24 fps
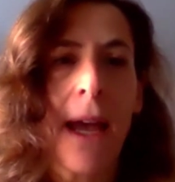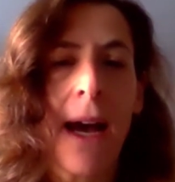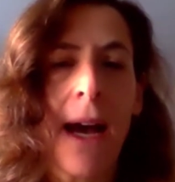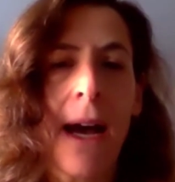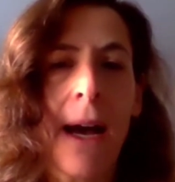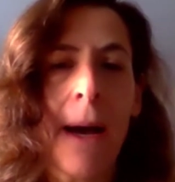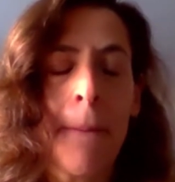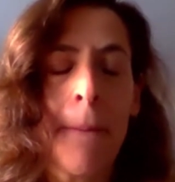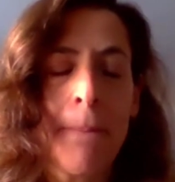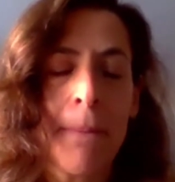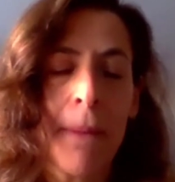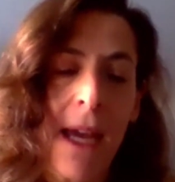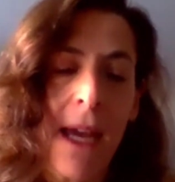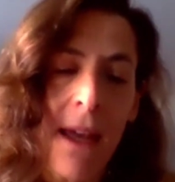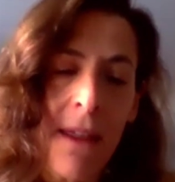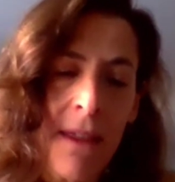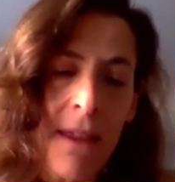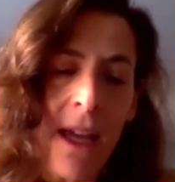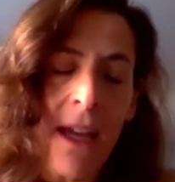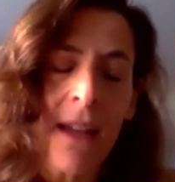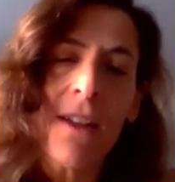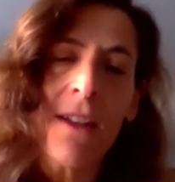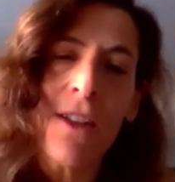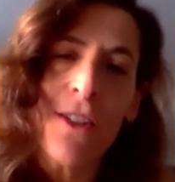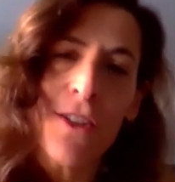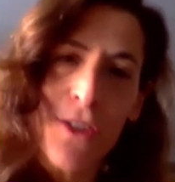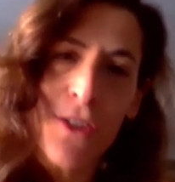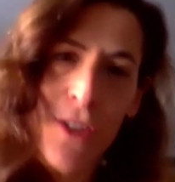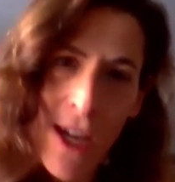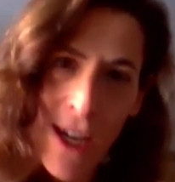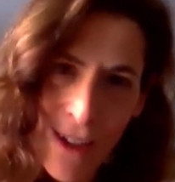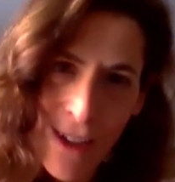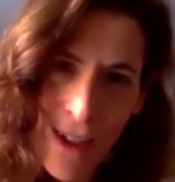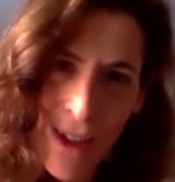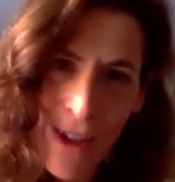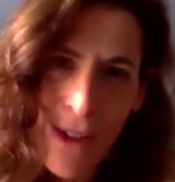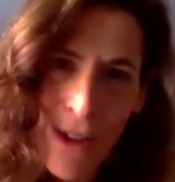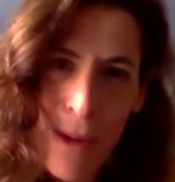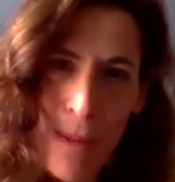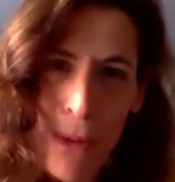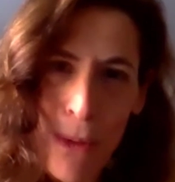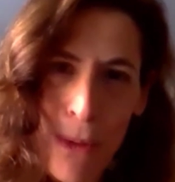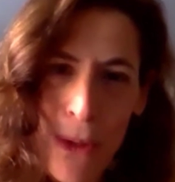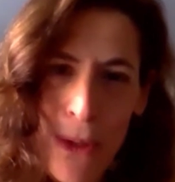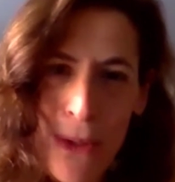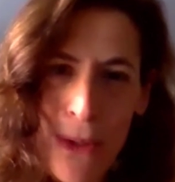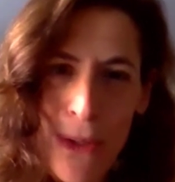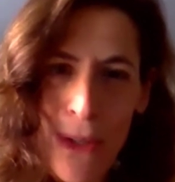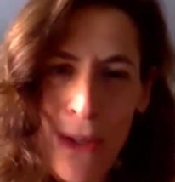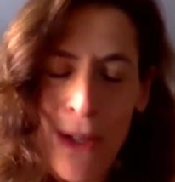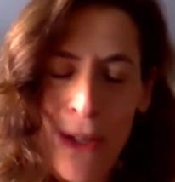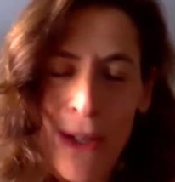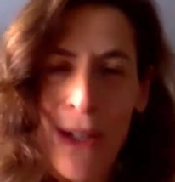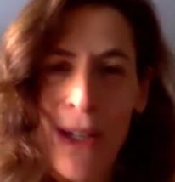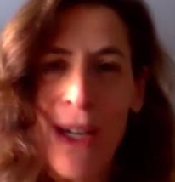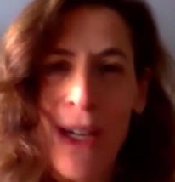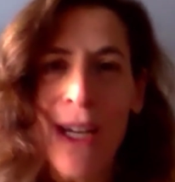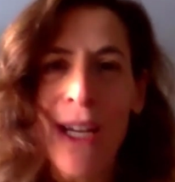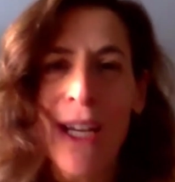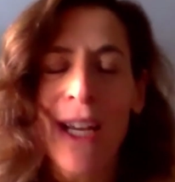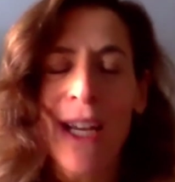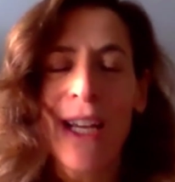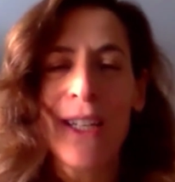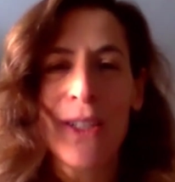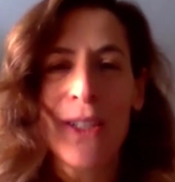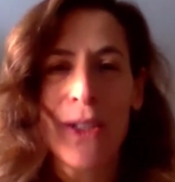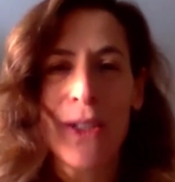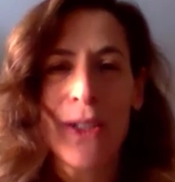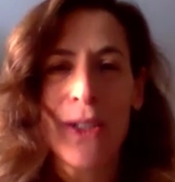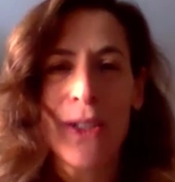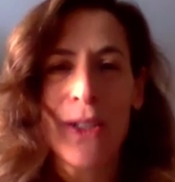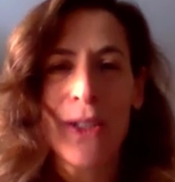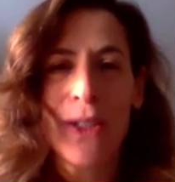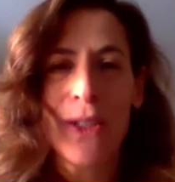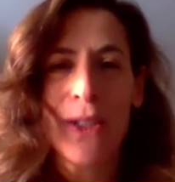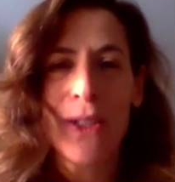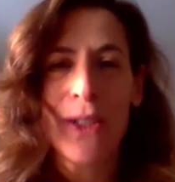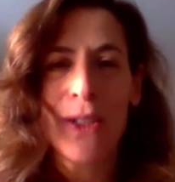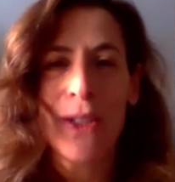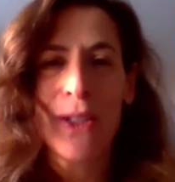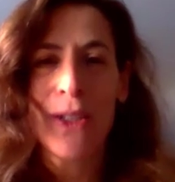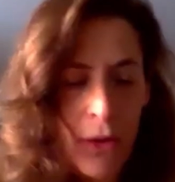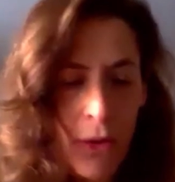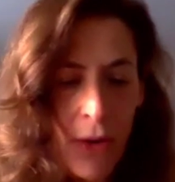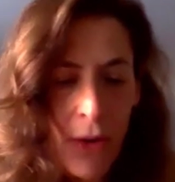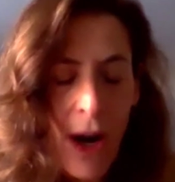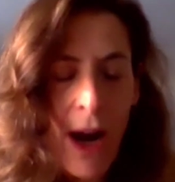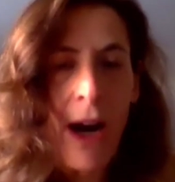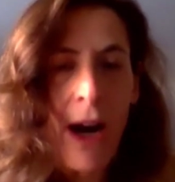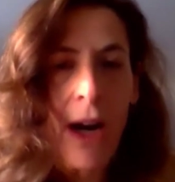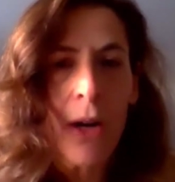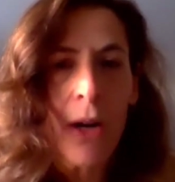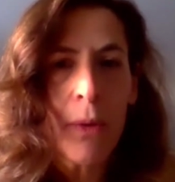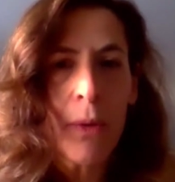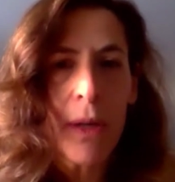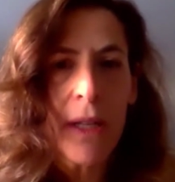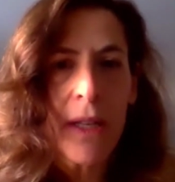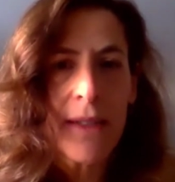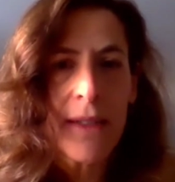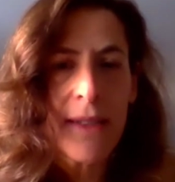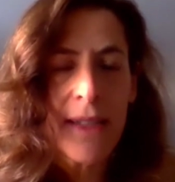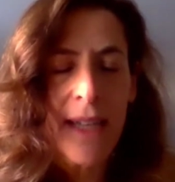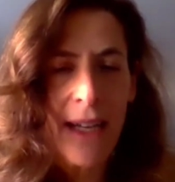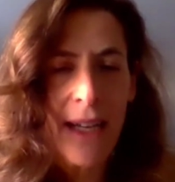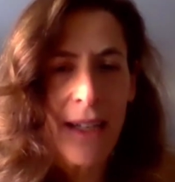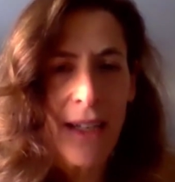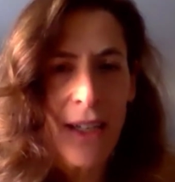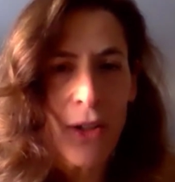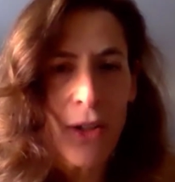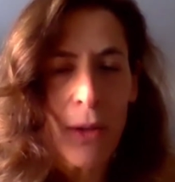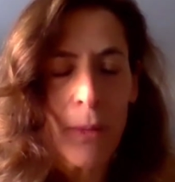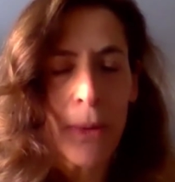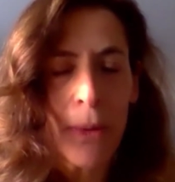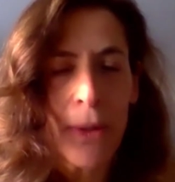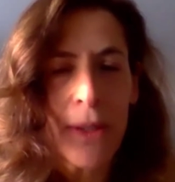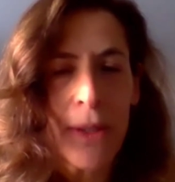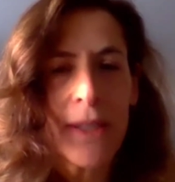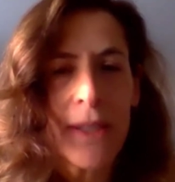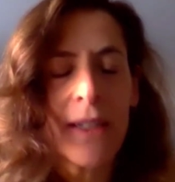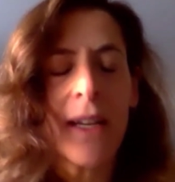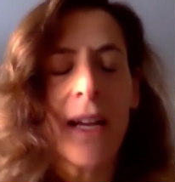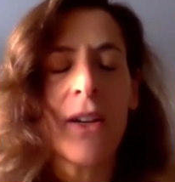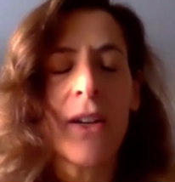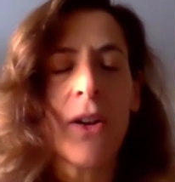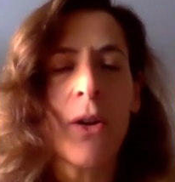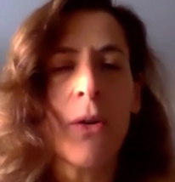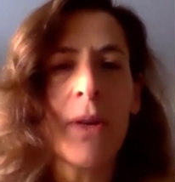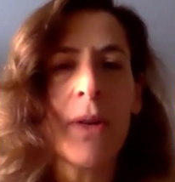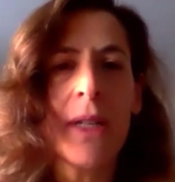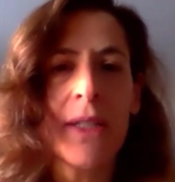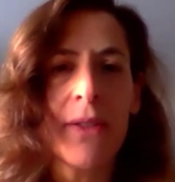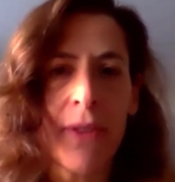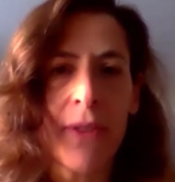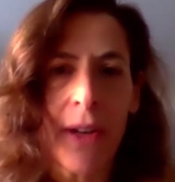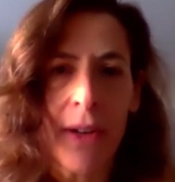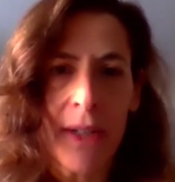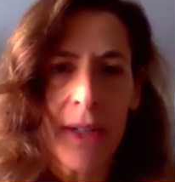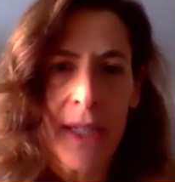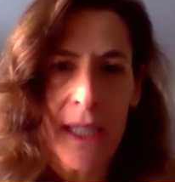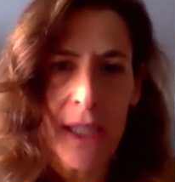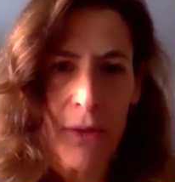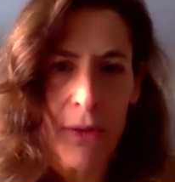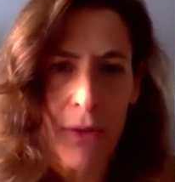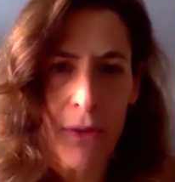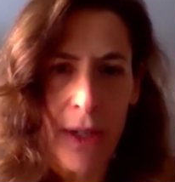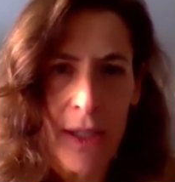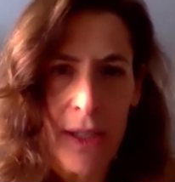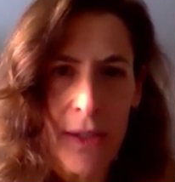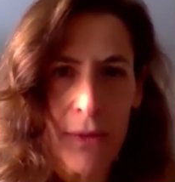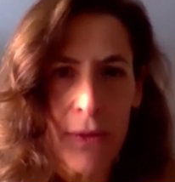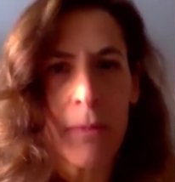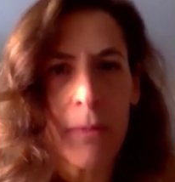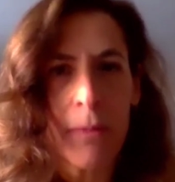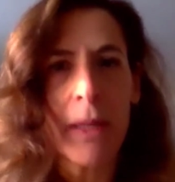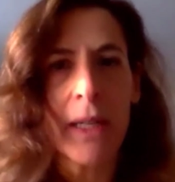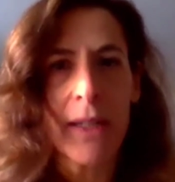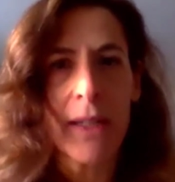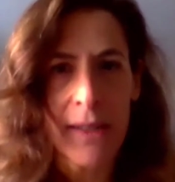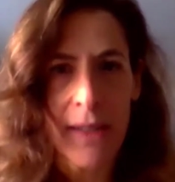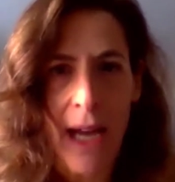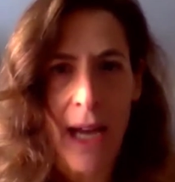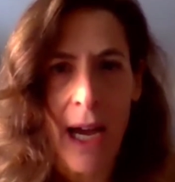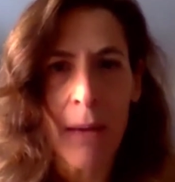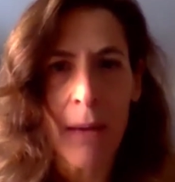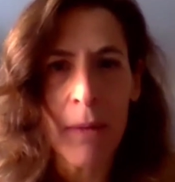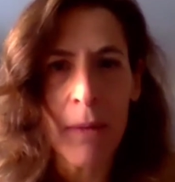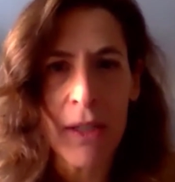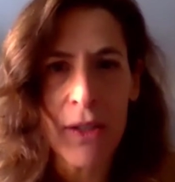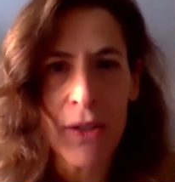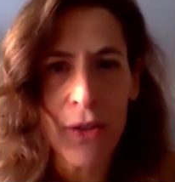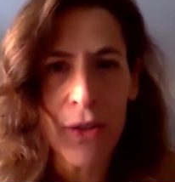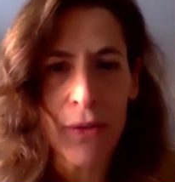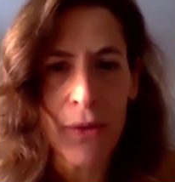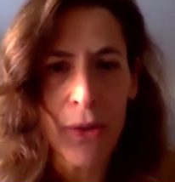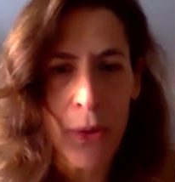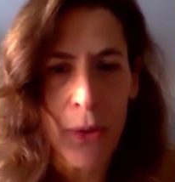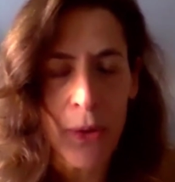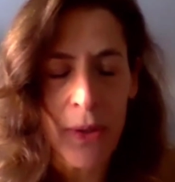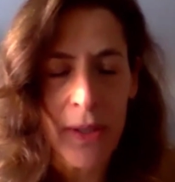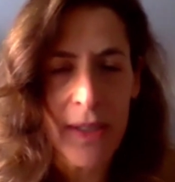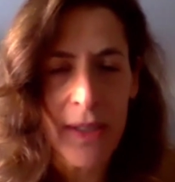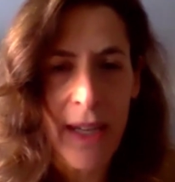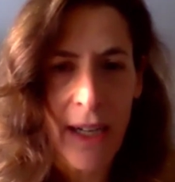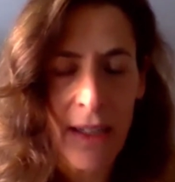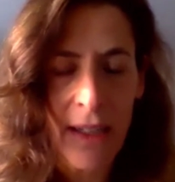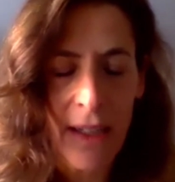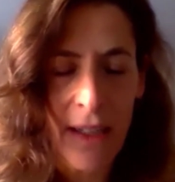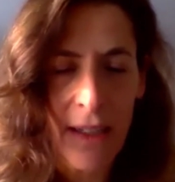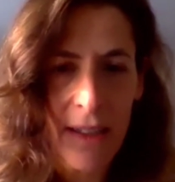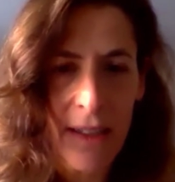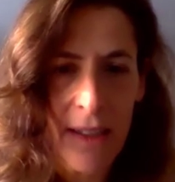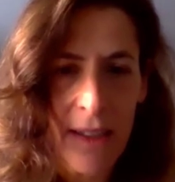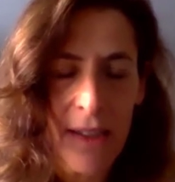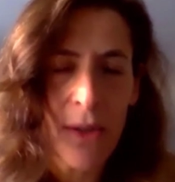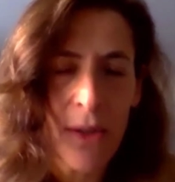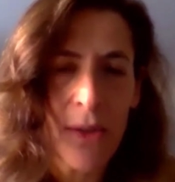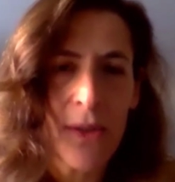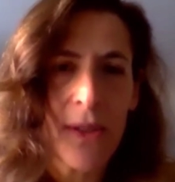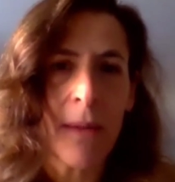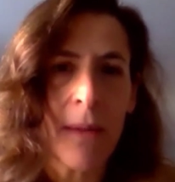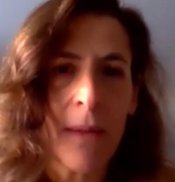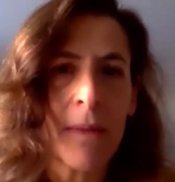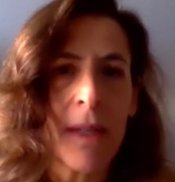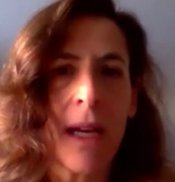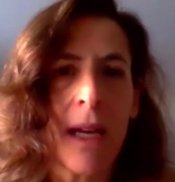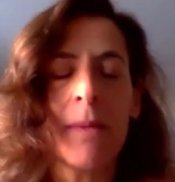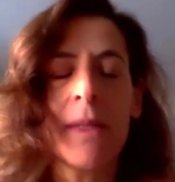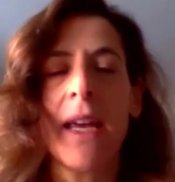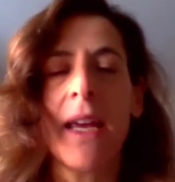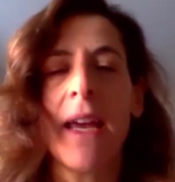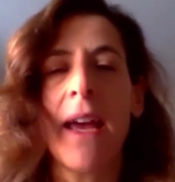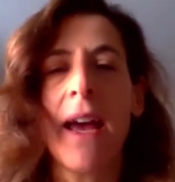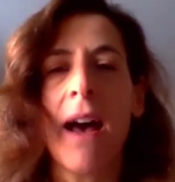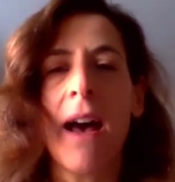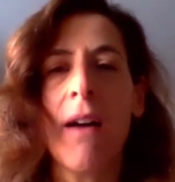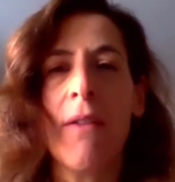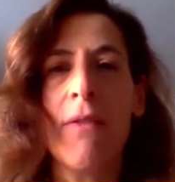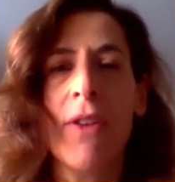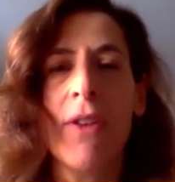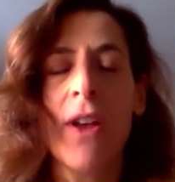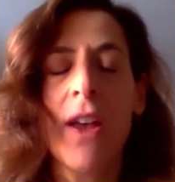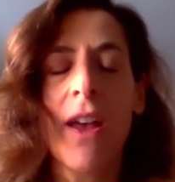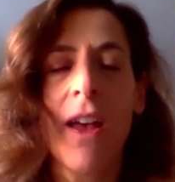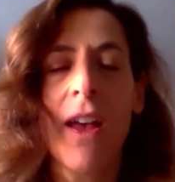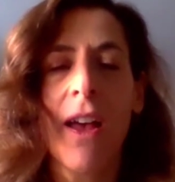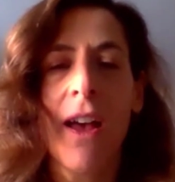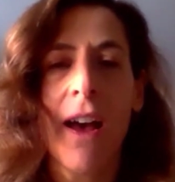and then the technical person. So when you are with a technical person, I know it's very stressful because I'm interviewing technically. So sometimes I have,